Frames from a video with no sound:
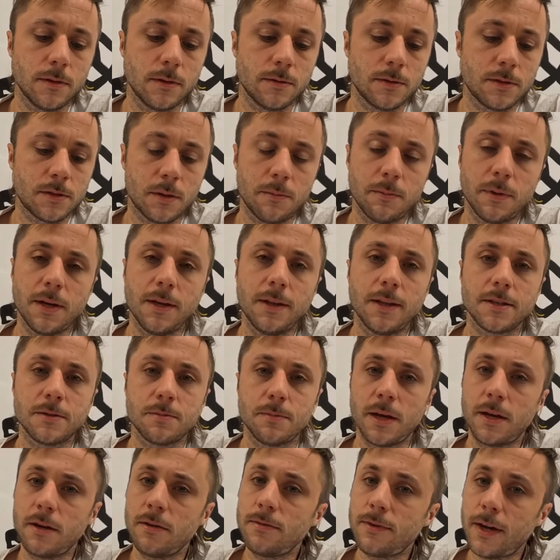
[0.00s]
somebody that's
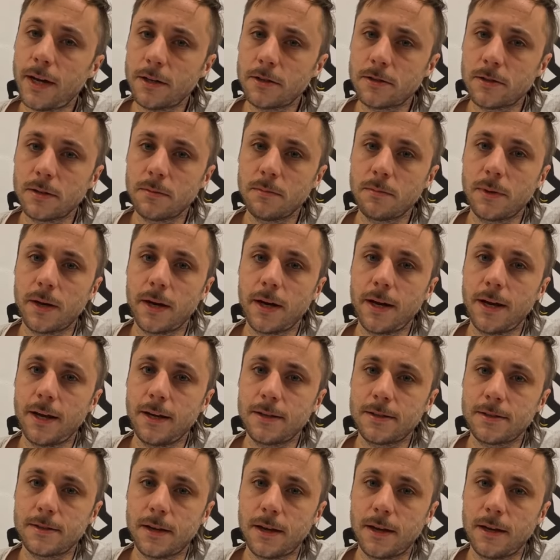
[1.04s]
manufacturing
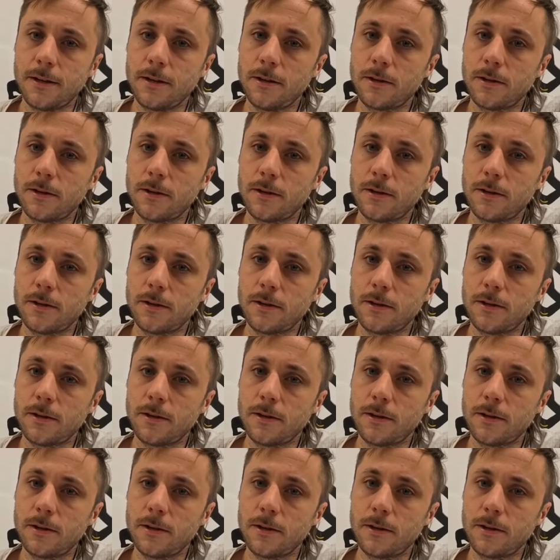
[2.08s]
bikes and